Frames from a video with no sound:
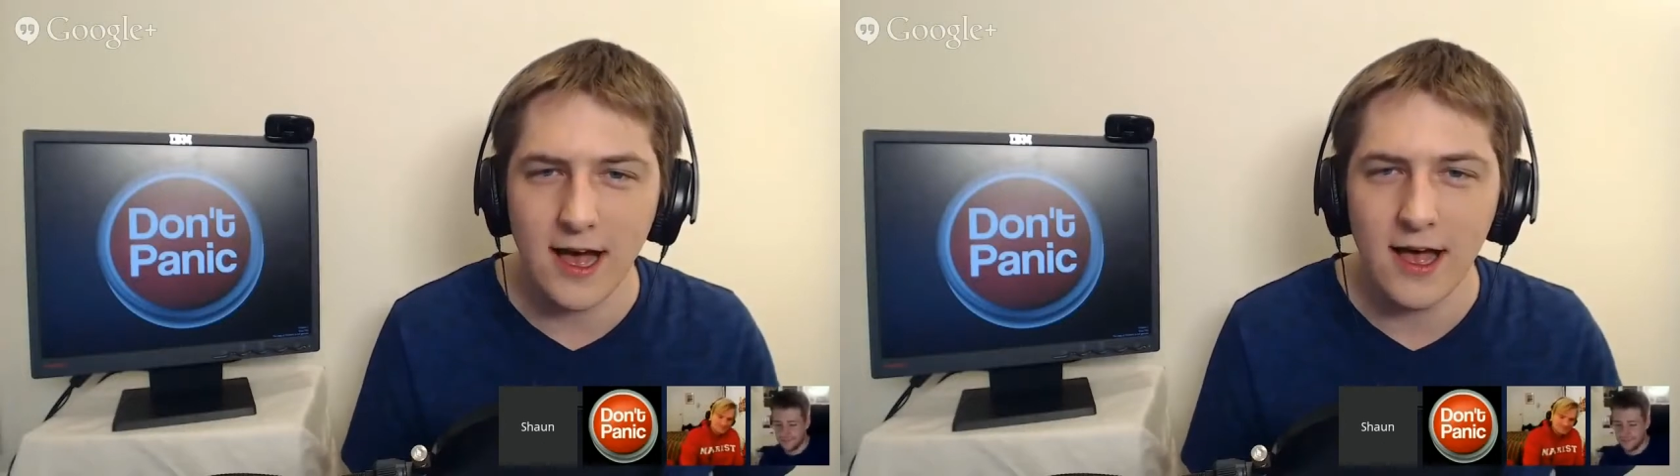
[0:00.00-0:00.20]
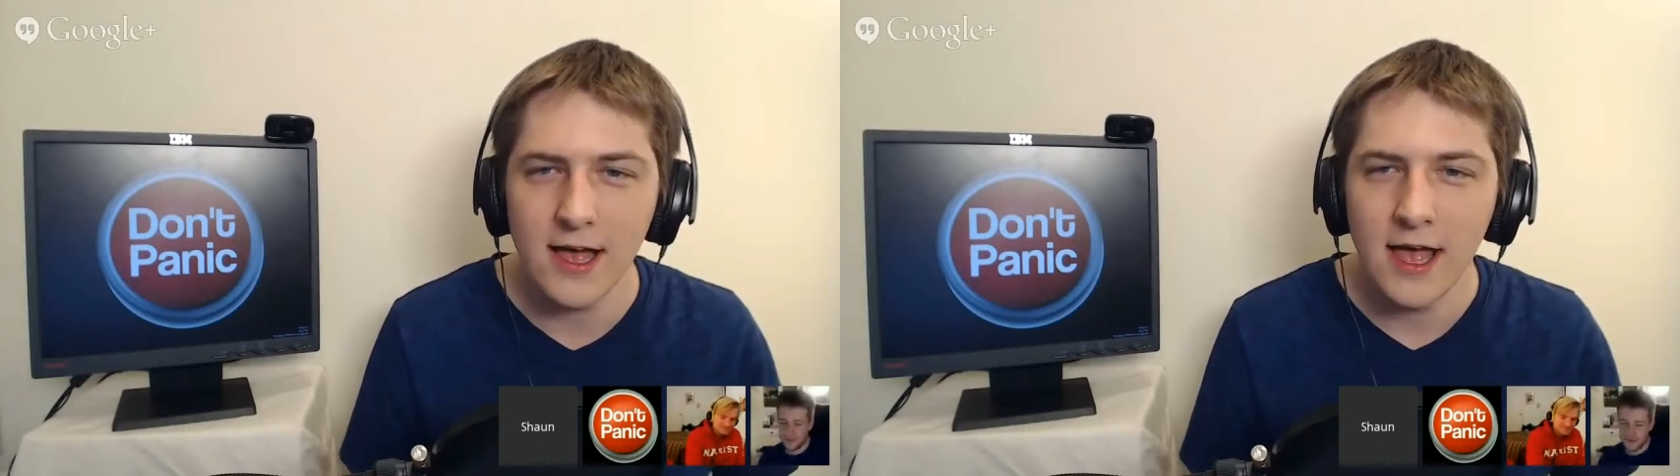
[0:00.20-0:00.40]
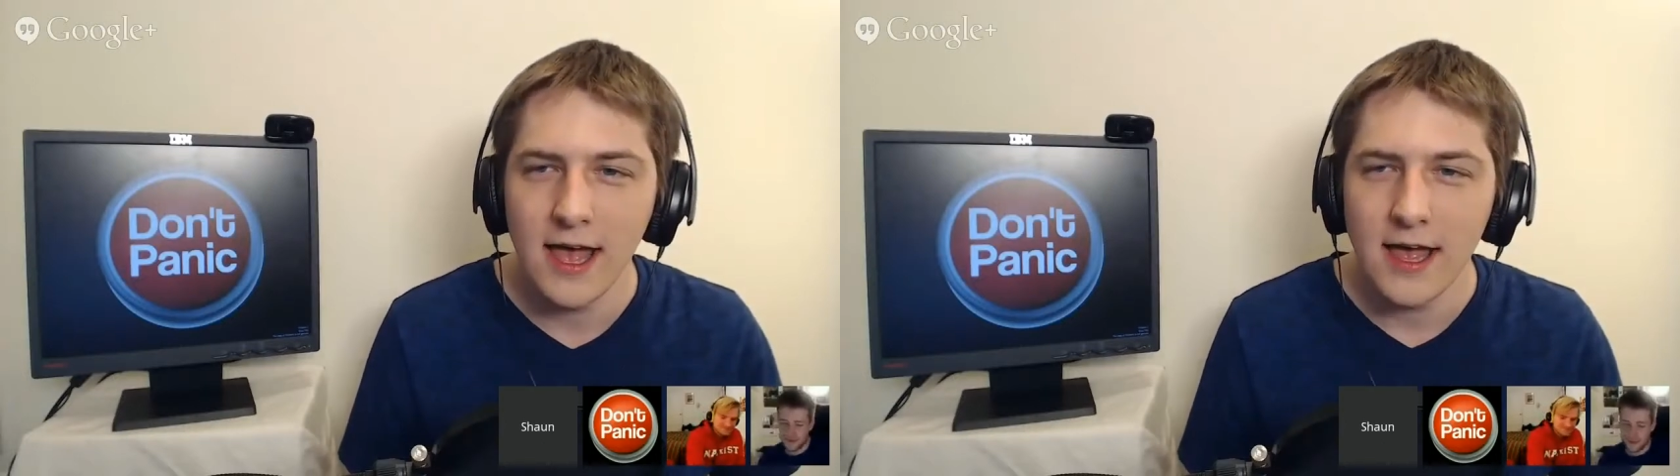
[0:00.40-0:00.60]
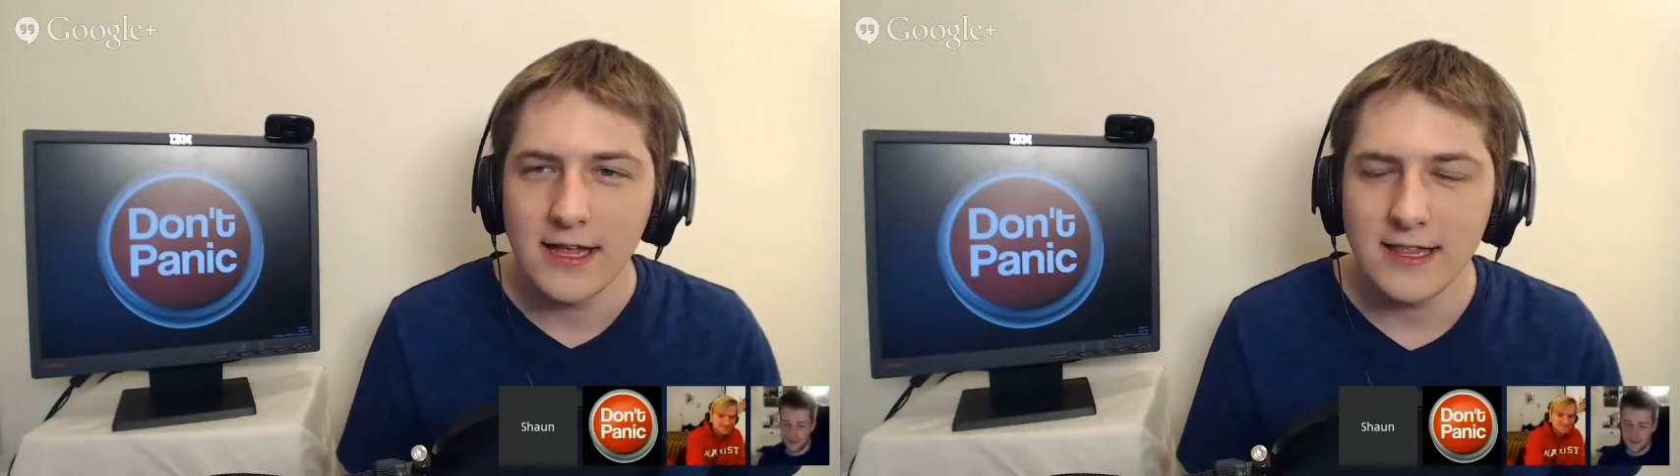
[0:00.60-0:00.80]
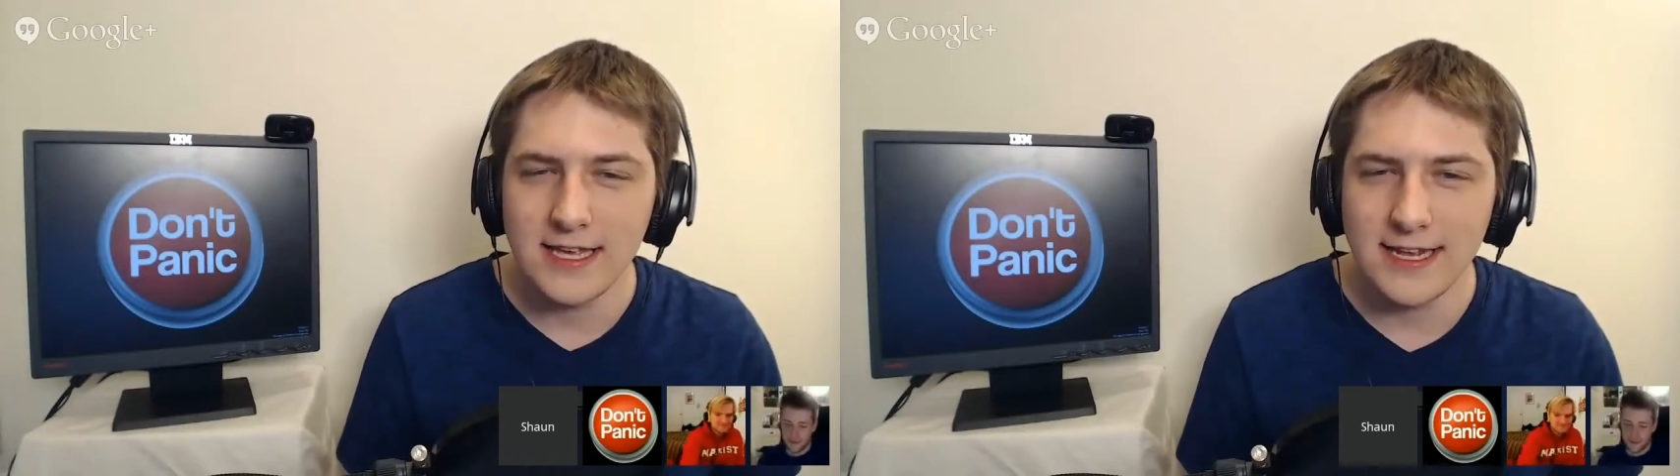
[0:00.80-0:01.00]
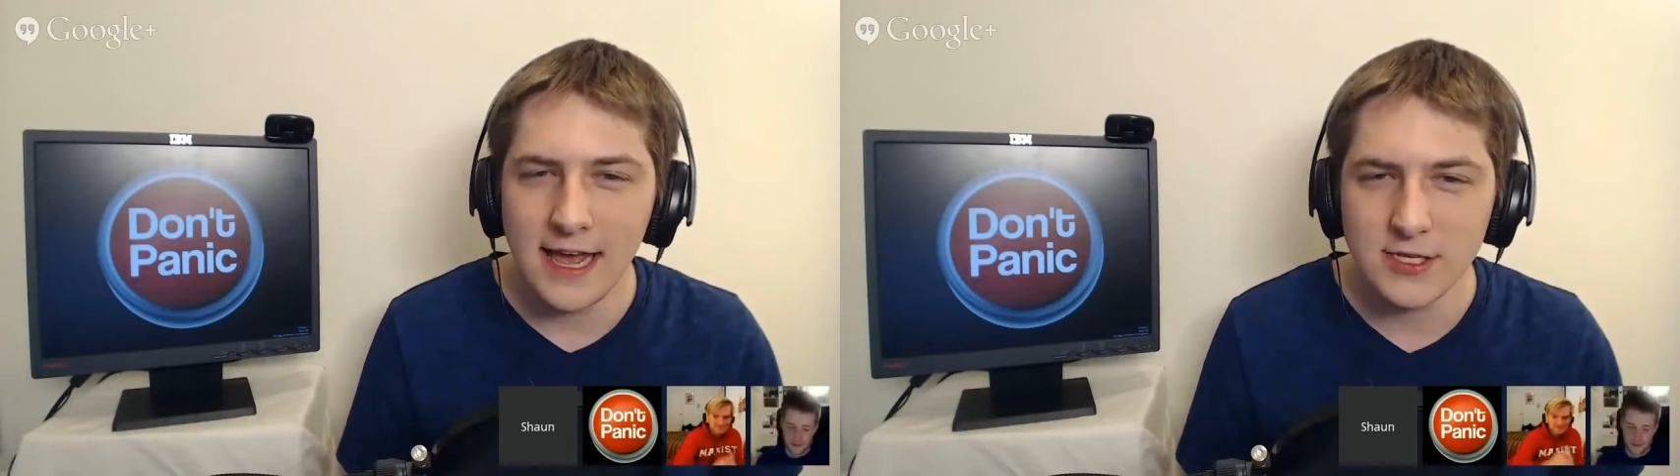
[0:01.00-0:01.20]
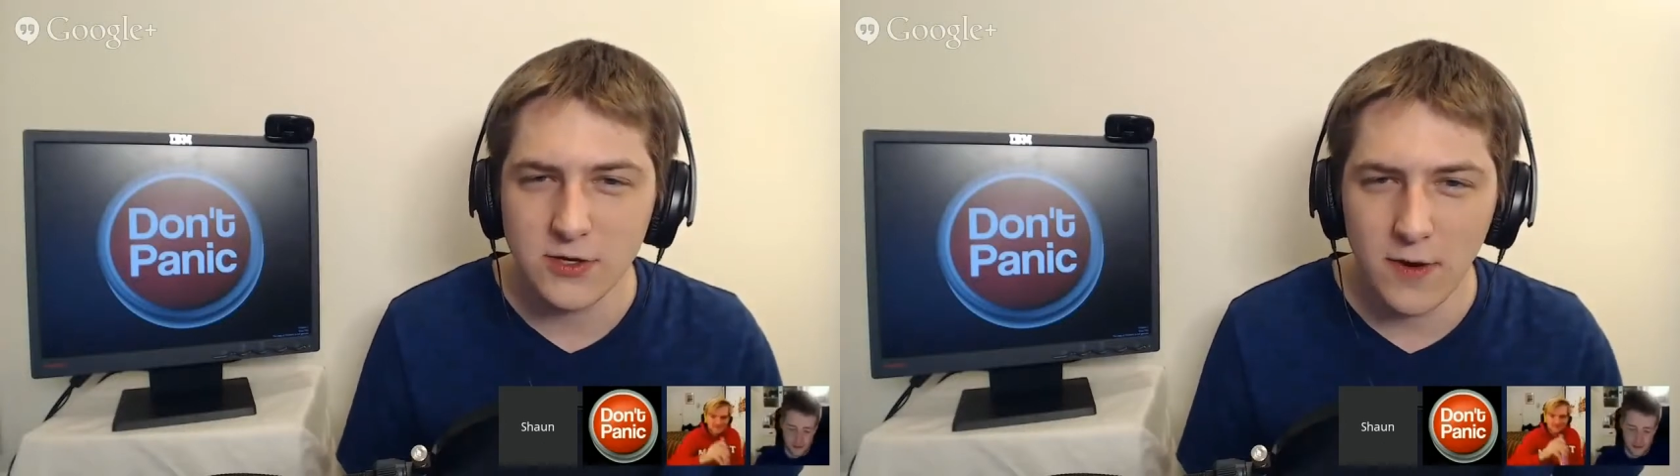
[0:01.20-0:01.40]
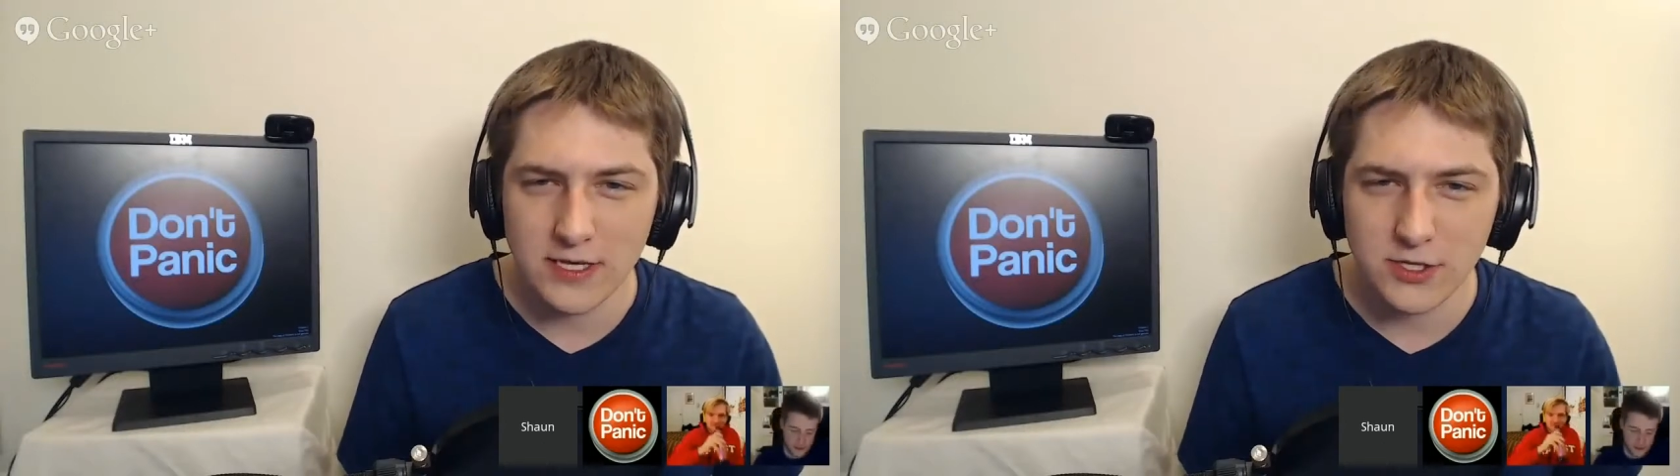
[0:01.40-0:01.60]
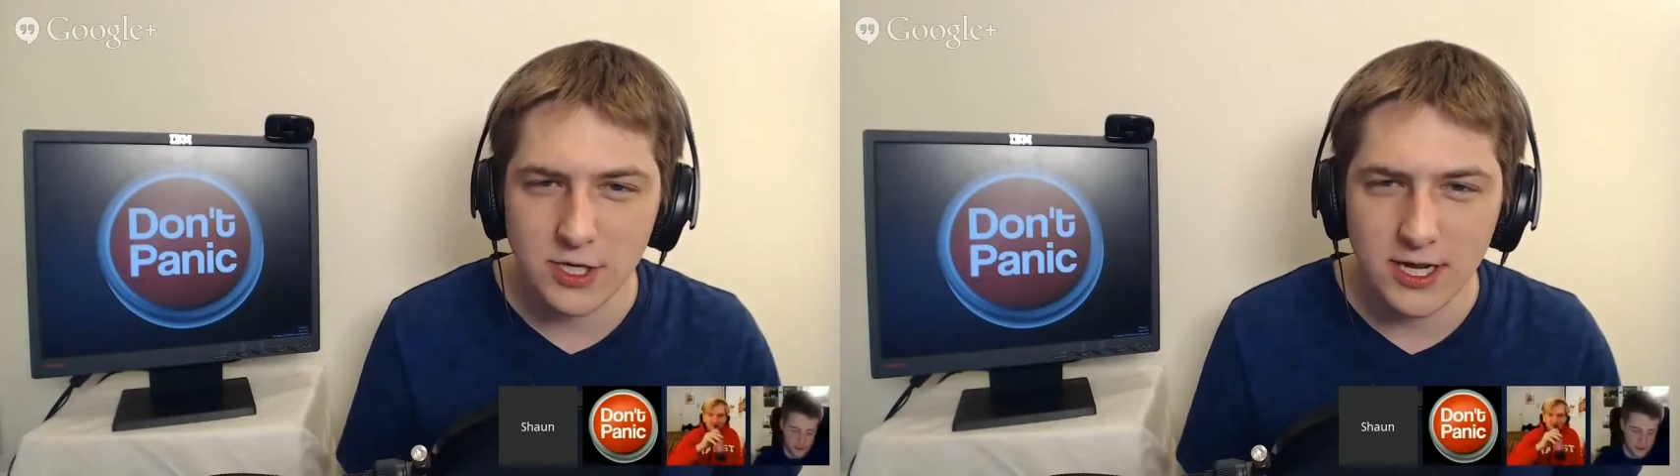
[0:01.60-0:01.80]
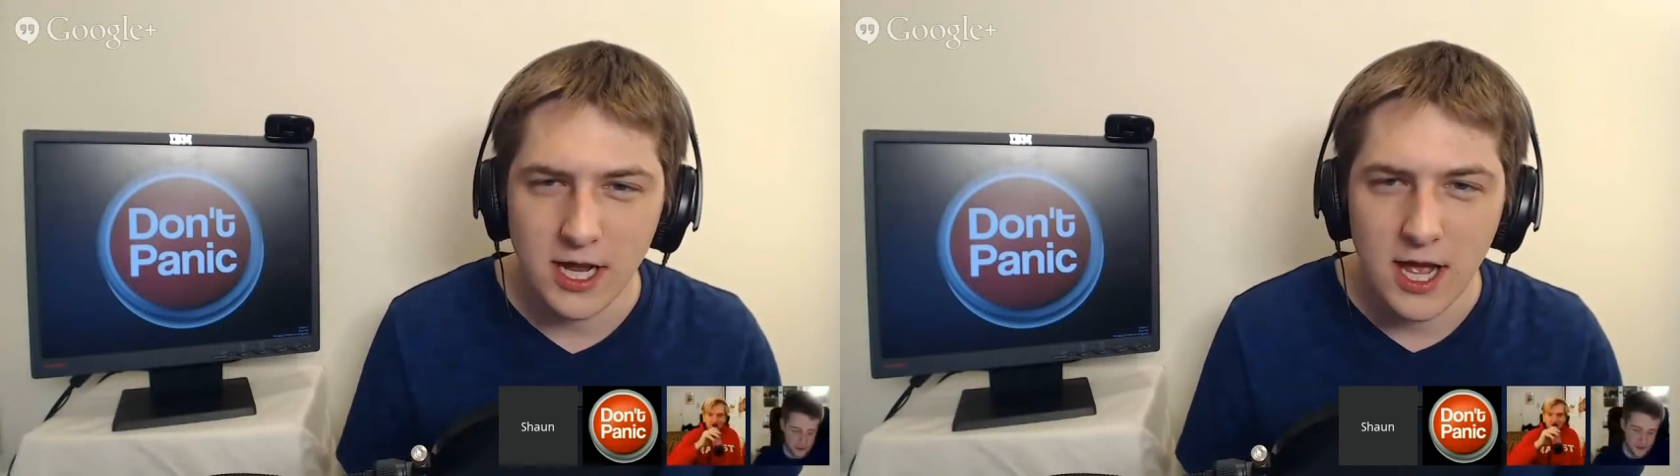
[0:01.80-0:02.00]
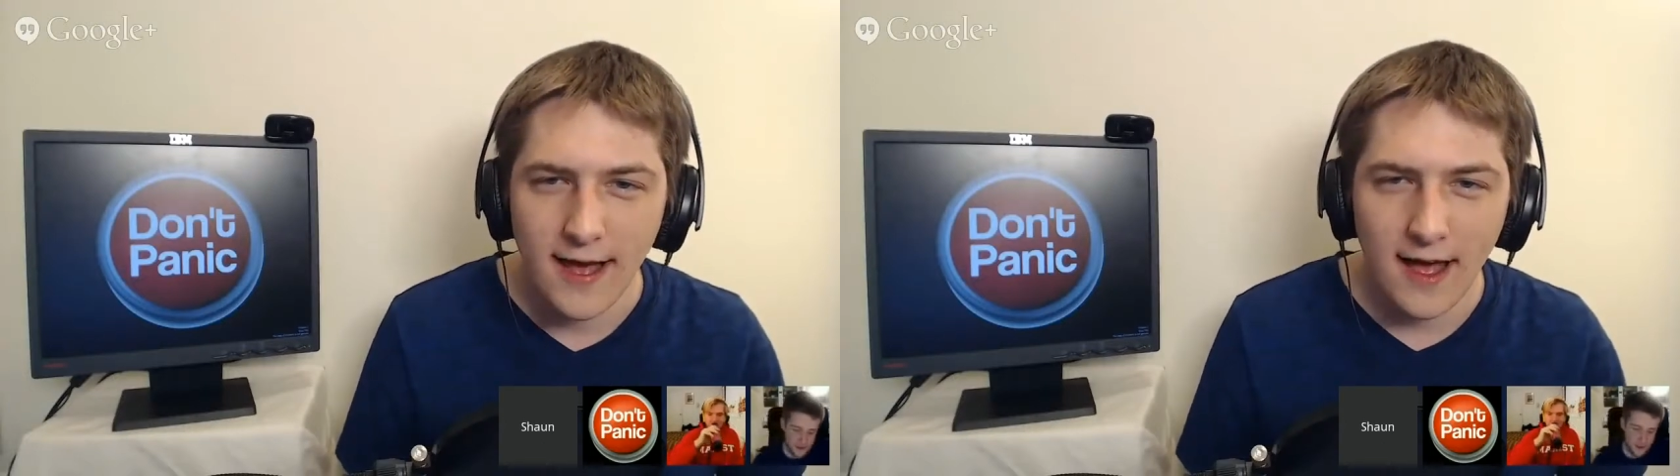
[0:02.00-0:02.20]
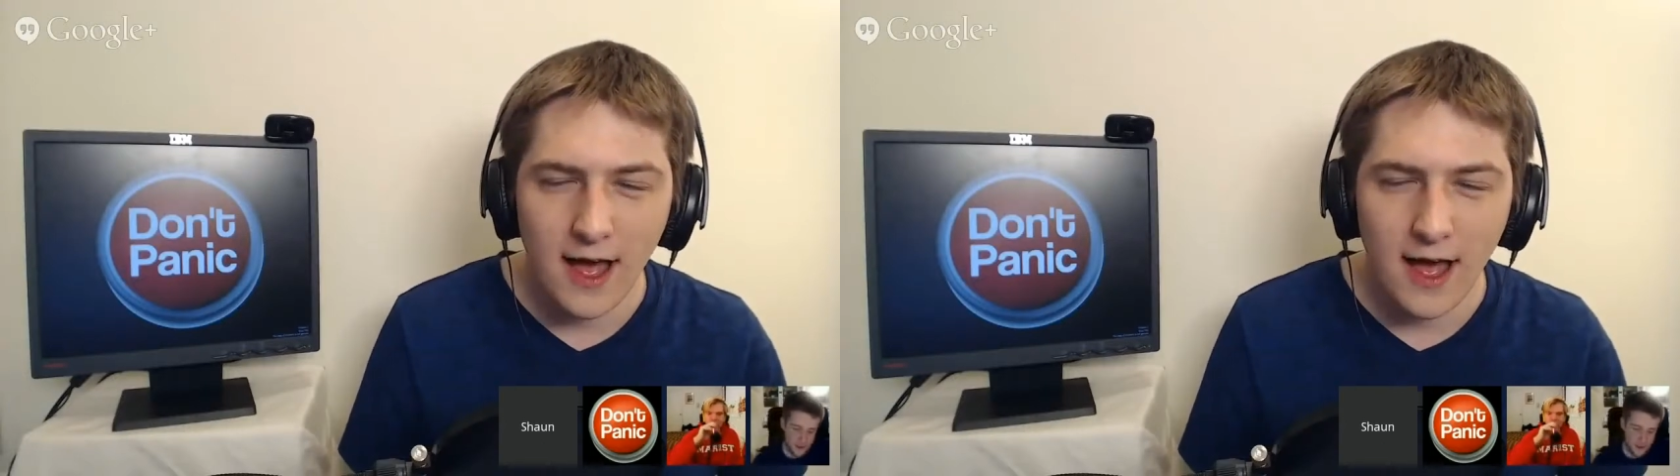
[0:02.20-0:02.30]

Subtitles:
The next question.